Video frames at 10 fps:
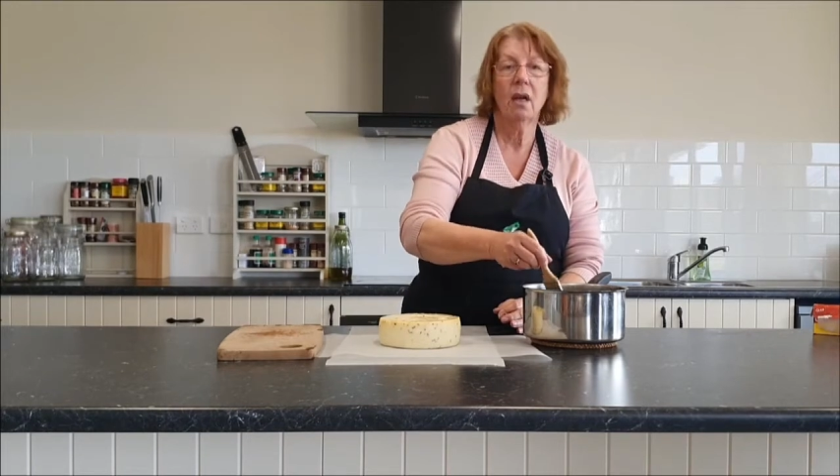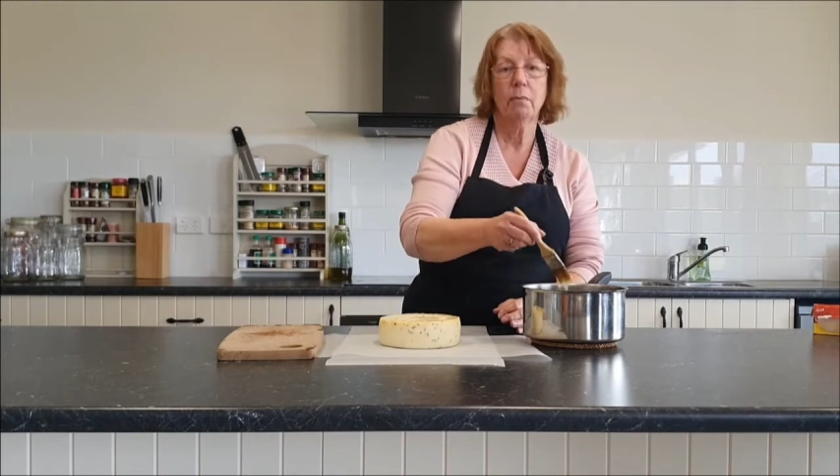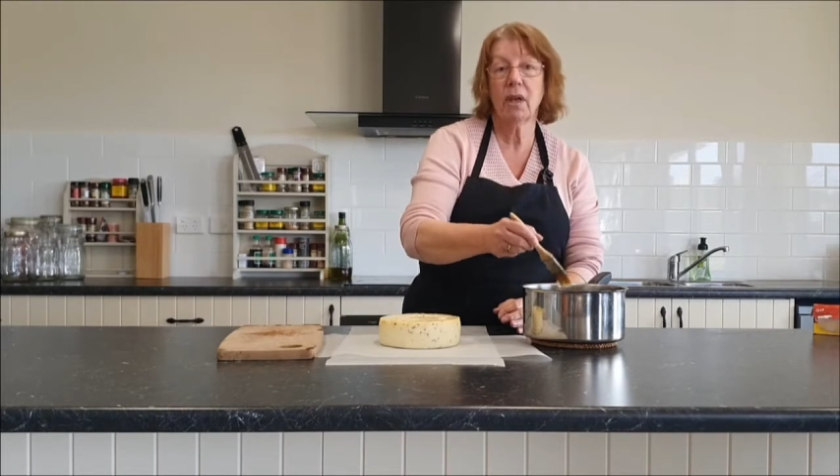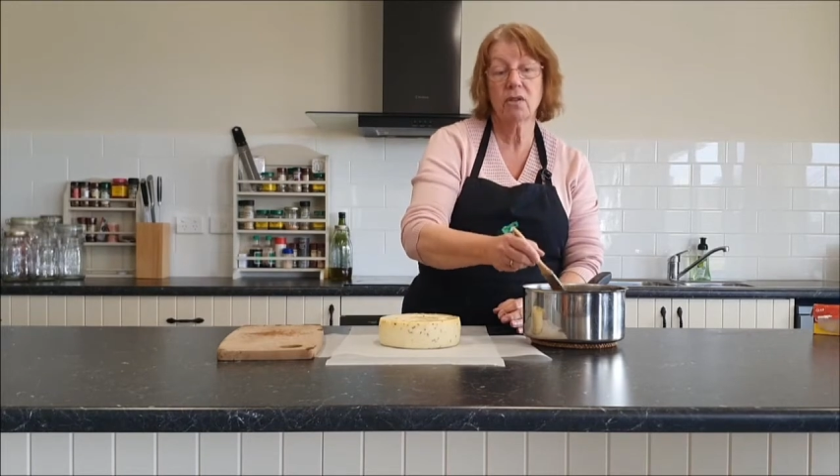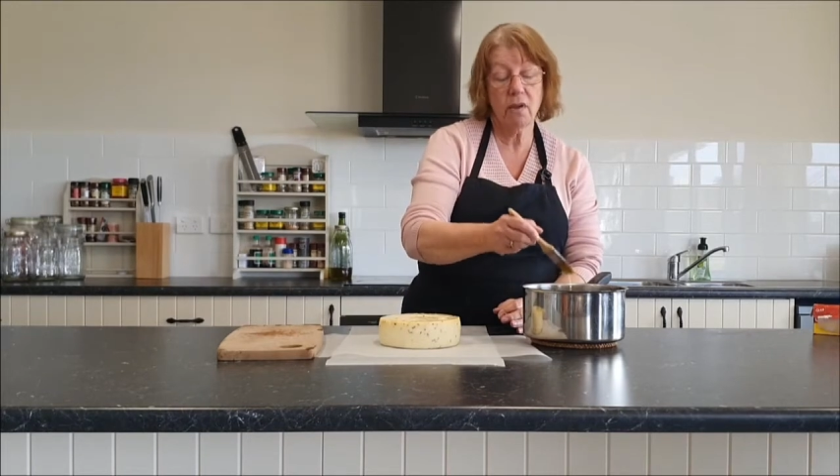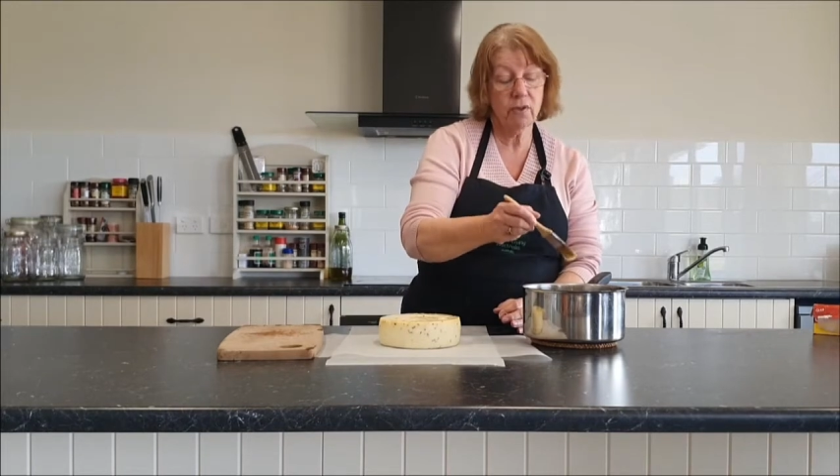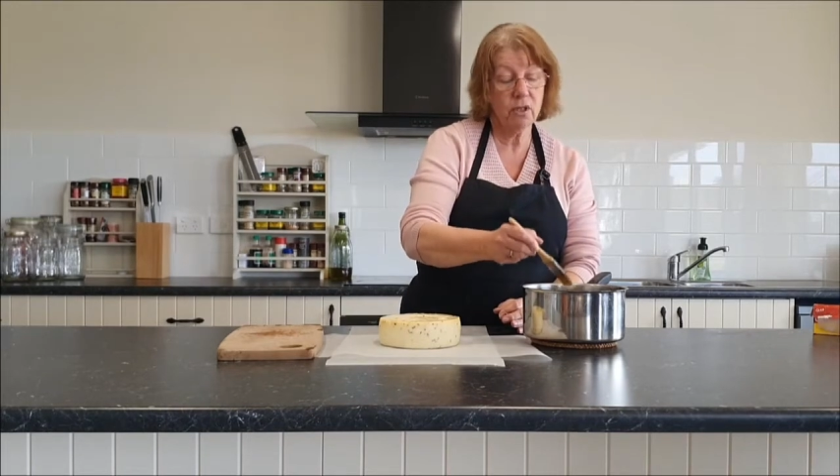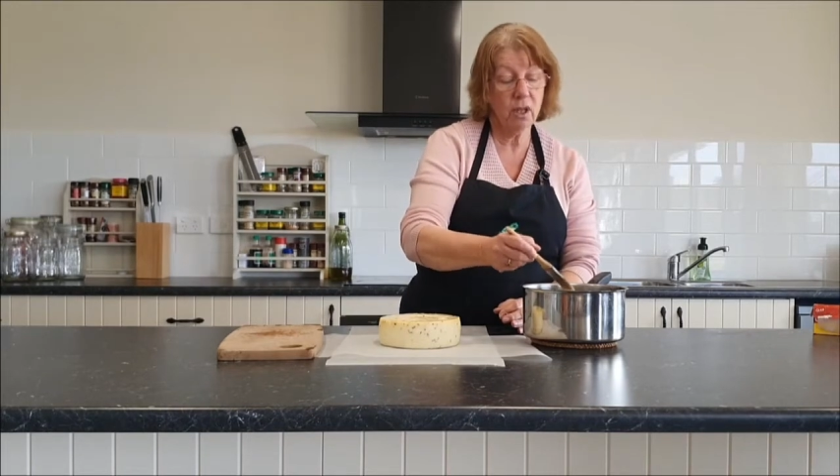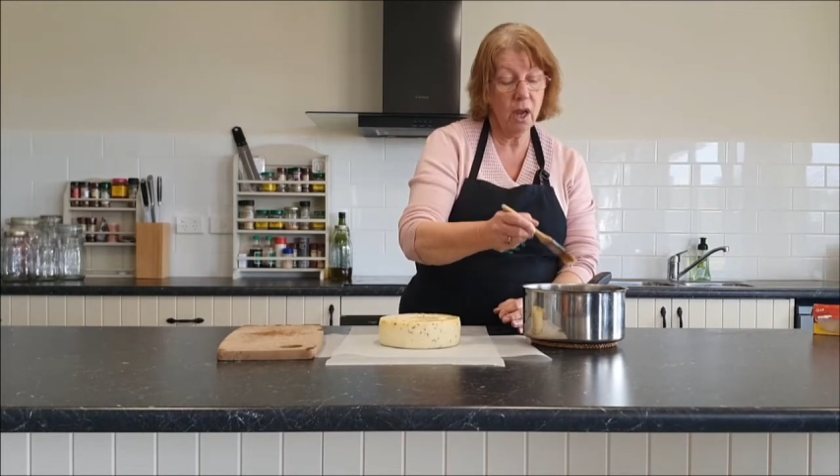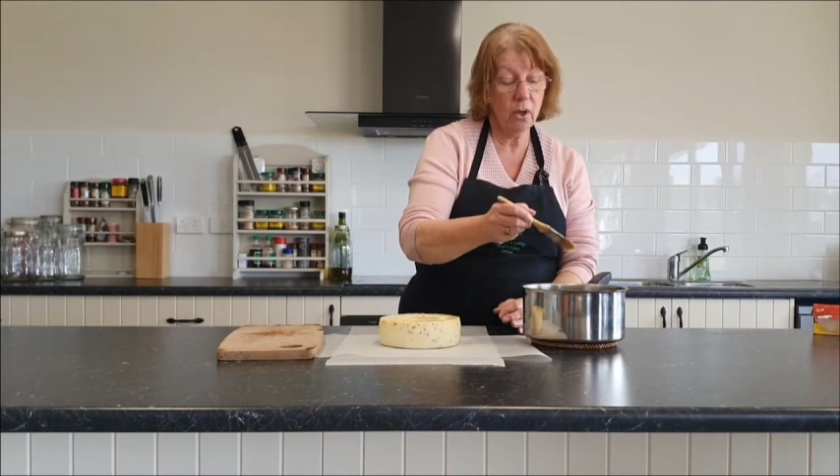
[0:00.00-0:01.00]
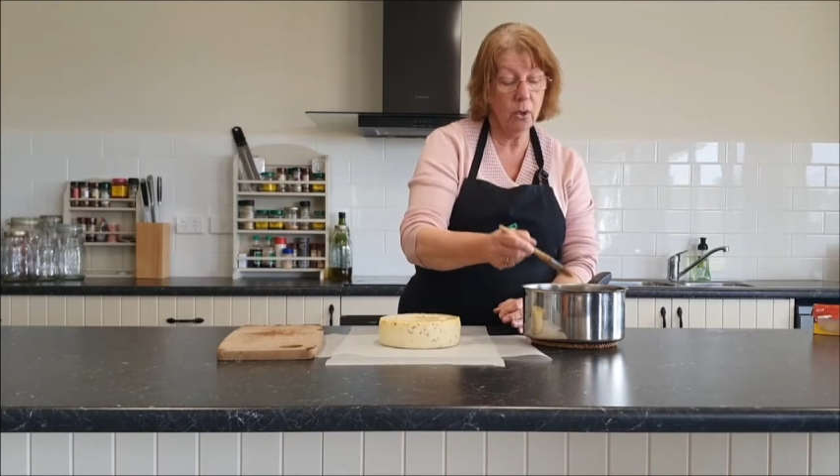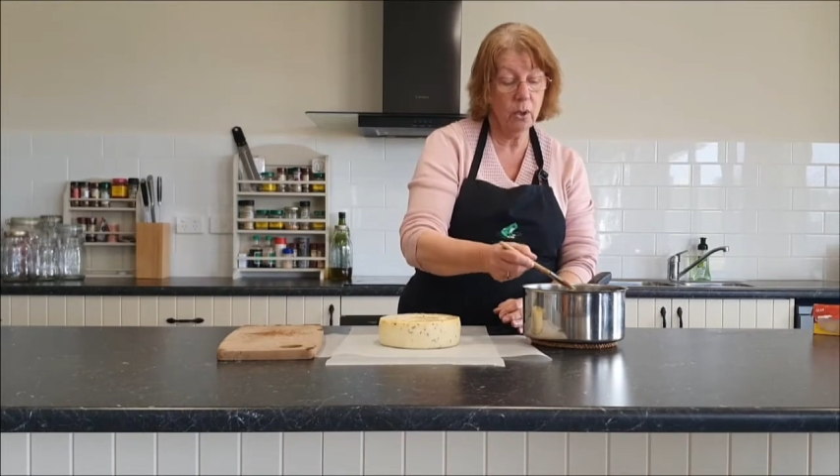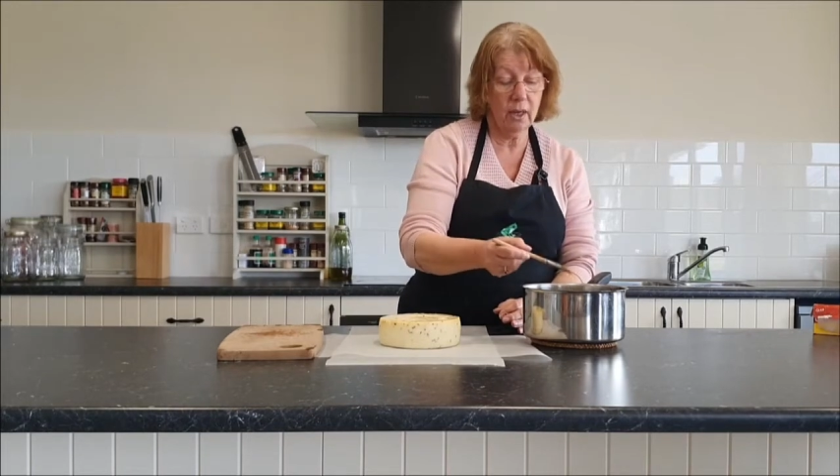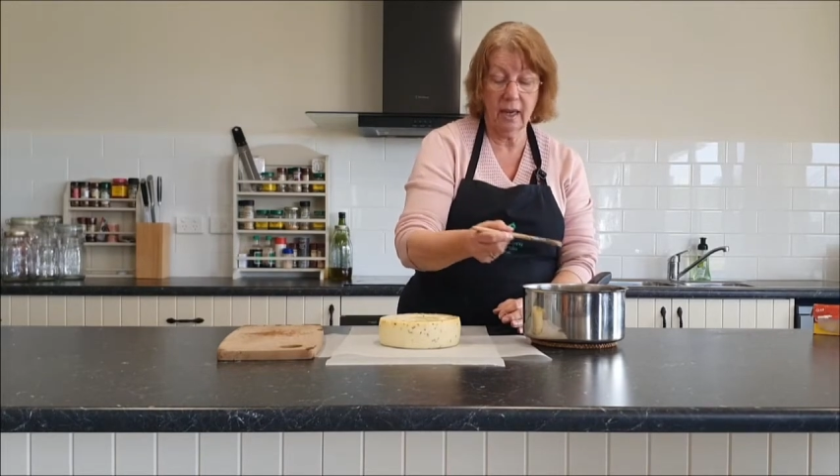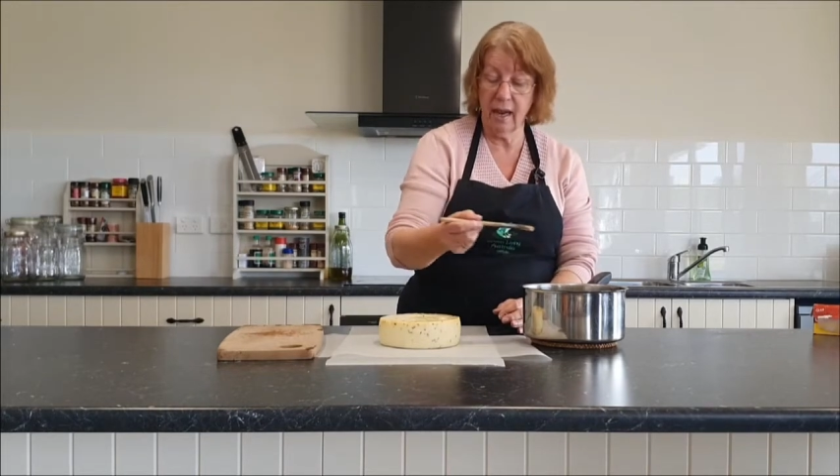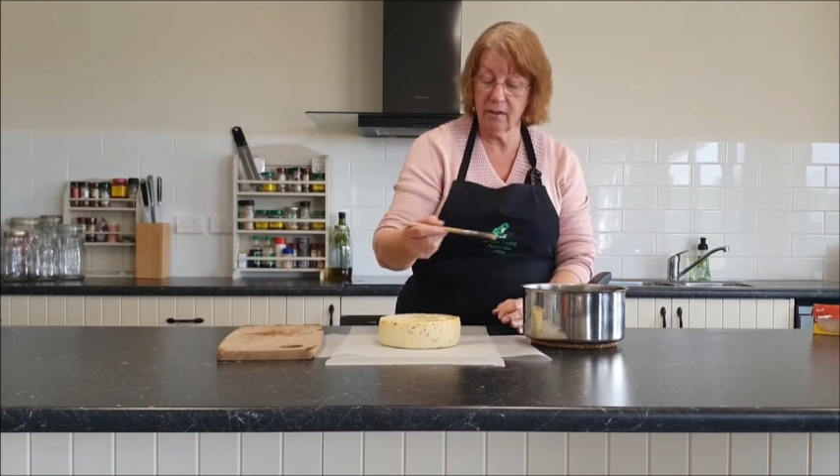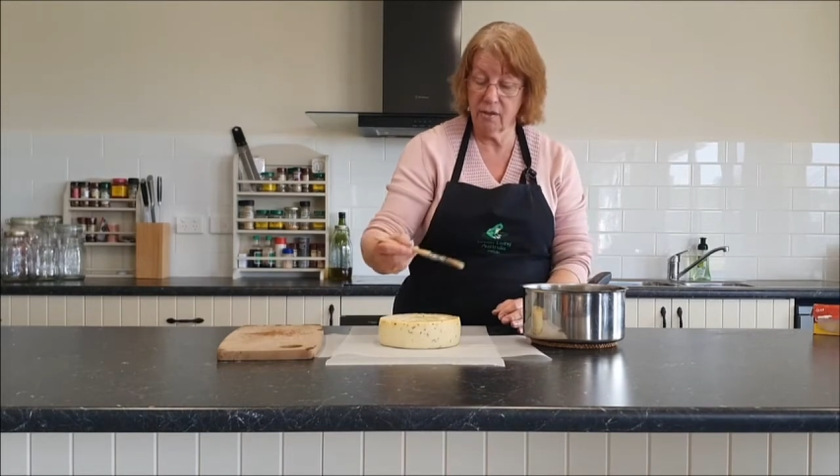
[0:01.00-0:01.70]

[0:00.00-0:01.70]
because obviously I couldn't get